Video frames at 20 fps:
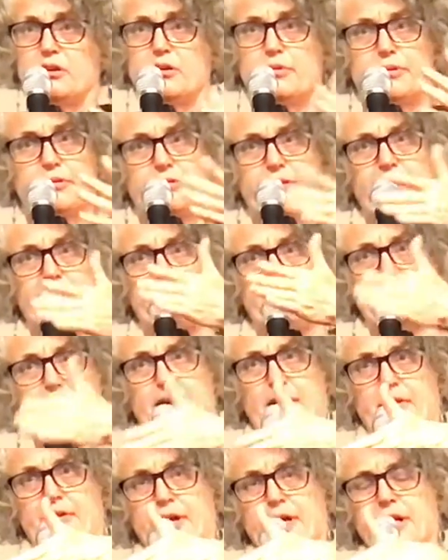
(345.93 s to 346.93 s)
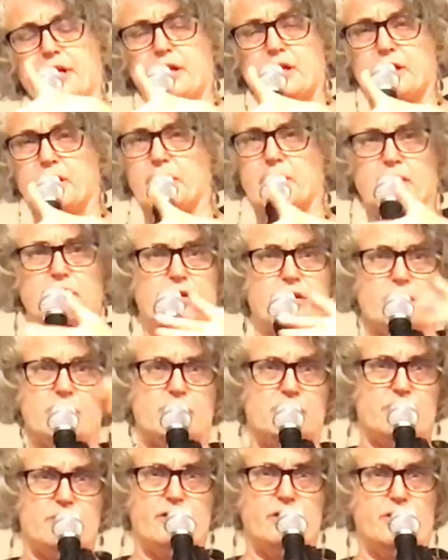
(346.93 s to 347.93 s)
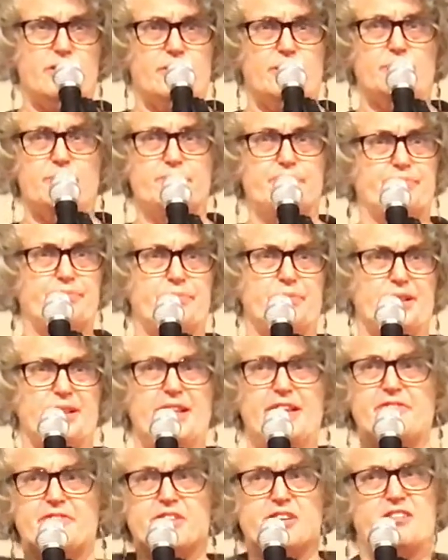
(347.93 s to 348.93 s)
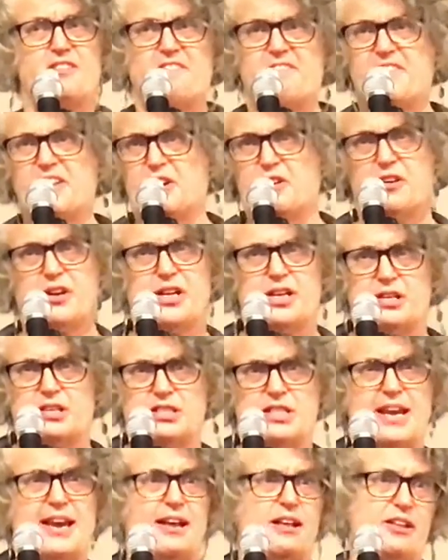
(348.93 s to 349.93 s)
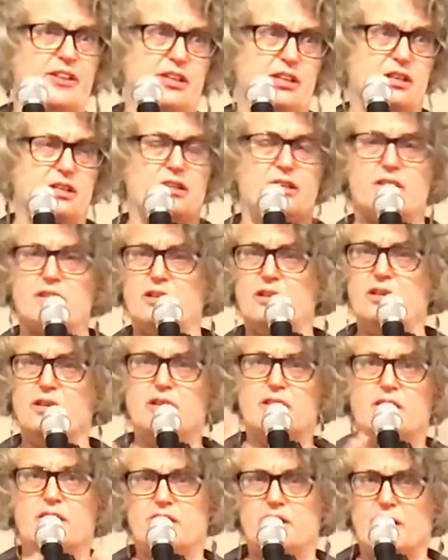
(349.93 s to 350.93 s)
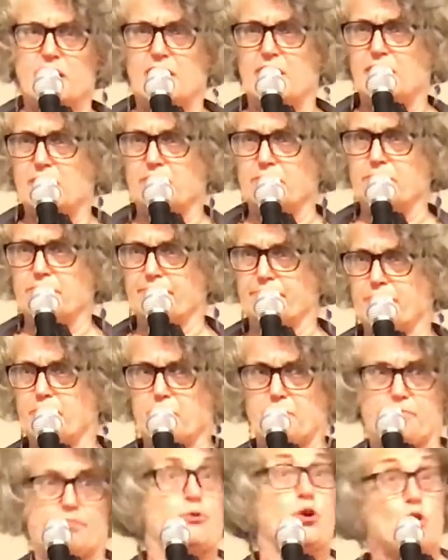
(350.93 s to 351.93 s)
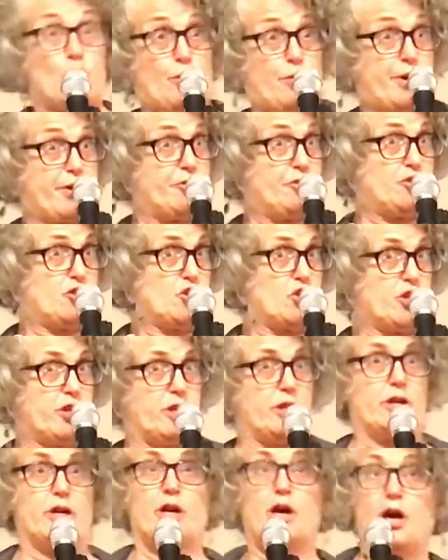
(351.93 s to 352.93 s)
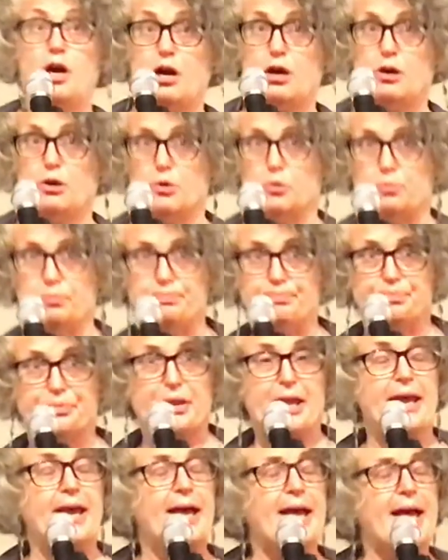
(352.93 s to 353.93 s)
who was now married and, you know, lived in a very Italian, Christian home.